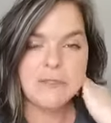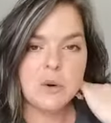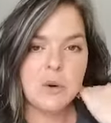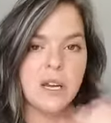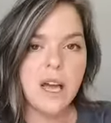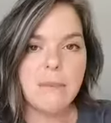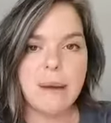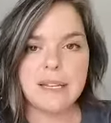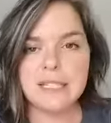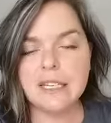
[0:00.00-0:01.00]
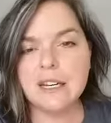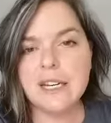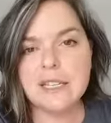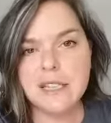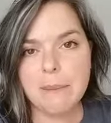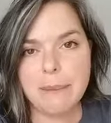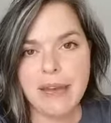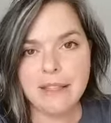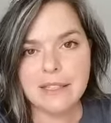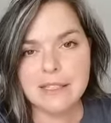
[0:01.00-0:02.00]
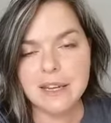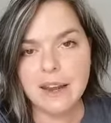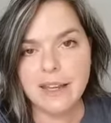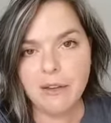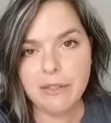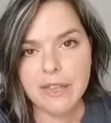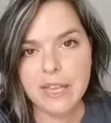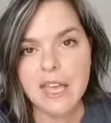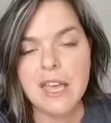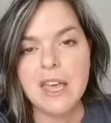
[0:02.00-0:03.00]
If your gut bacteria is not balanced and not healthy,